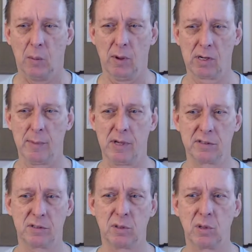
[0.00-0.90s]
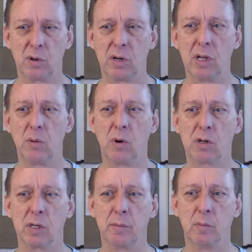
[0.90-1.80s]
Welcome also Lori,
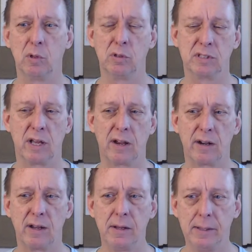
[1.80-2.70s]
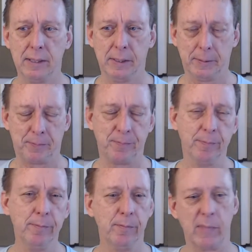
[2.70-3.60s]
welcome Luzara.
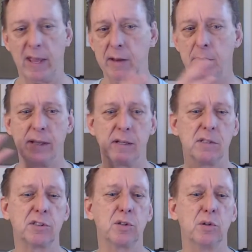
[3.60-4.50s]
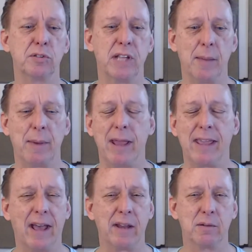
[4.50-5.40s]
Anybody else whose name I
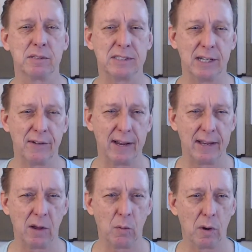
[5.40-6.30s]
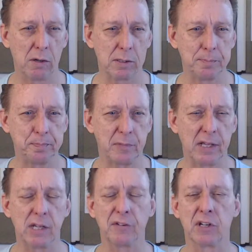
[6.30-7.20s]
don't see right now, welcome.
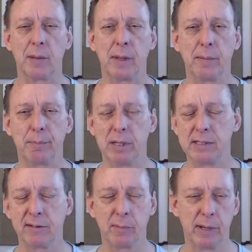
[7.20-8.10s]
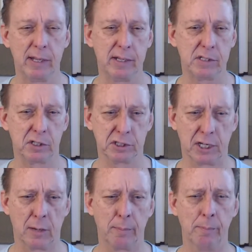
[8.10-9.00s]
Thank you for coming. Please, everybody, hit your
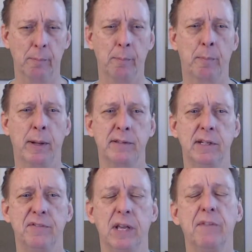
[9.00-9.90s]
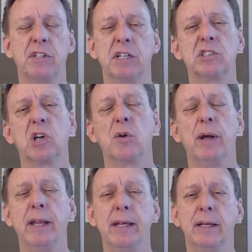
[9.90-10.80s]
share button if you haven't done so
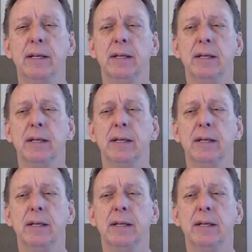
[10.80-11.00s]
already,